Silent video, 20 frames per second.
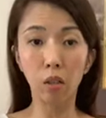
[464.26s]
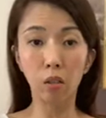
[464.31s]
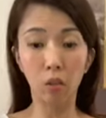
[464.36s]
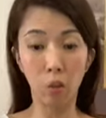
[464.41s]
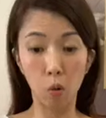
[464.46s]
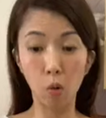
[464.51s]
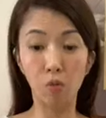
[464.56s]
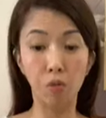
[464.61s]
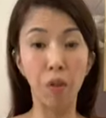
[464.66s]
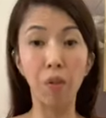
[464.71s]

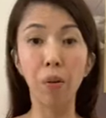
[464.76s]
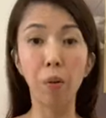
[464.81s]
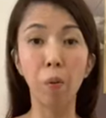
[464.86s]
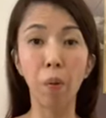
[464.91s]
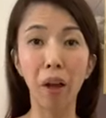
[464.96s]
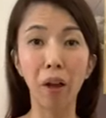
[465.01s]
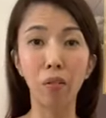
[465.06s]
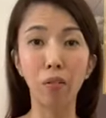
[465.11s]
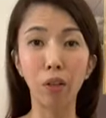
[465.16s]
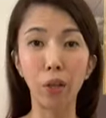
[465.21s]
goes very
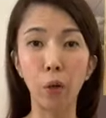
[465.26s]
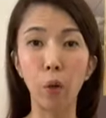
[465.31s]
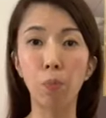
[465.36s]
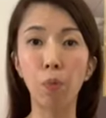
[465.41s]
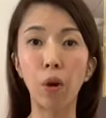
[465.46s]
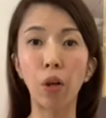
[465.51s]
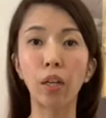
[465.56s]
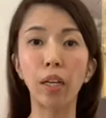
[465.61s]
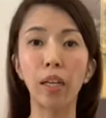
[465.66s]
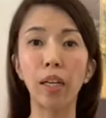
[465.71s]
well, you know,
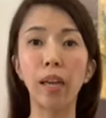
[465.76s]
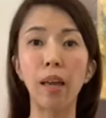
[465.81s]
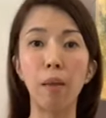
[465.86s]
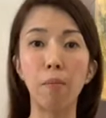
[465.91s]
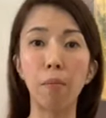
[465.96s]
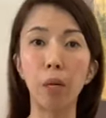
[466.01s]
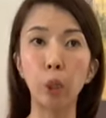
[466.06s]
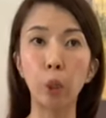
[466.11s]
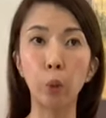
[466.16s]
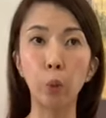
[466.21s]
broccoli
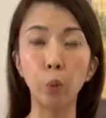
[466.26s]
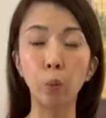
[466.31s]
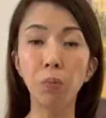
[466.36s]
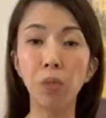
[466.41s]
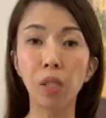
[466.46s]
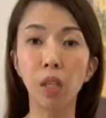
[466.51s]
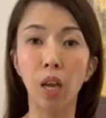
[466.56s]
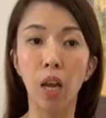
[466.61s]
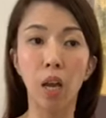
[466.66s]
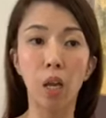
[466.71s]
and
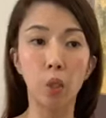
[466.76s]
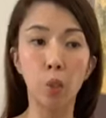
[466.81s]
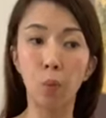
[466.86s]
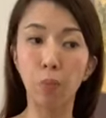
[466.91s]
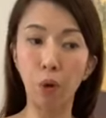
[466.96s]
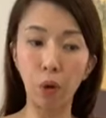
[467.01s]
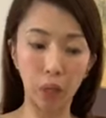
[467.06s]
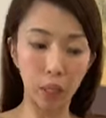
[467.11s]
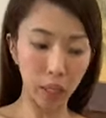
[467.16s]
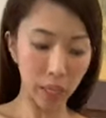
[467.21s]
mushrooms. So
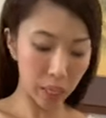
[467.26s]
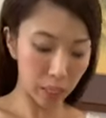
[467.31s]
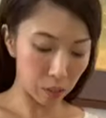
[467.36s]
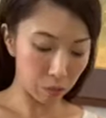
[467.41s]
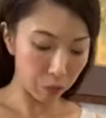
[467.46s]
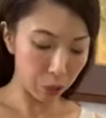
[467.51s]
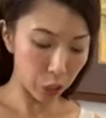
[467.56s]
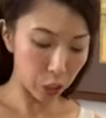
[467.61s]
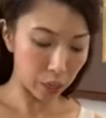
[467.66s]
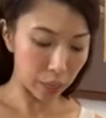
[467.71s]
broccoli is
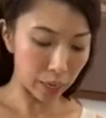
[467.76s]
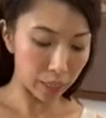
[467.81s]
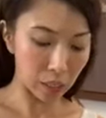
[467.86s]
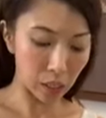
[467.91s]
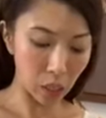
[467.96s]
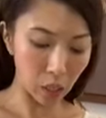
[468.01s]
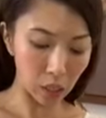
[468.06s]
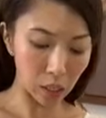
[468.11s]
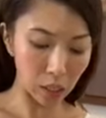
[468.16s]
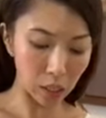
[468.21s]
rich in
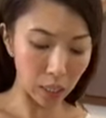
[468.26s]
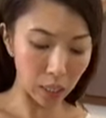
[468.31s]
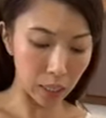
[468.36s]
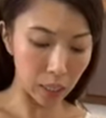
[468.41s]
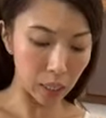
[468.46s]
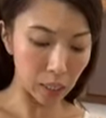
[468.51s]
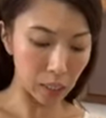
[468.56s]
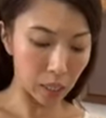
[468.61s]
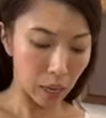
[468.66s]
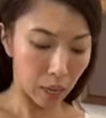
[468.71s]

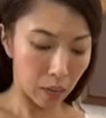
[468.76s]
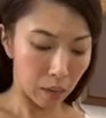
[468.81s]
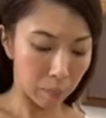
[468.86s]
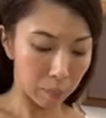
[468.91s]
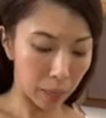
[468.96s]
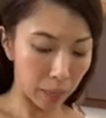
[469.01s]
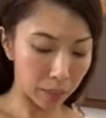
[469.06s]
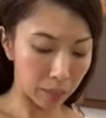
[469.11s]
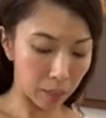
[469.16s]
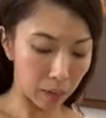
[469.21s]
antioxidants, but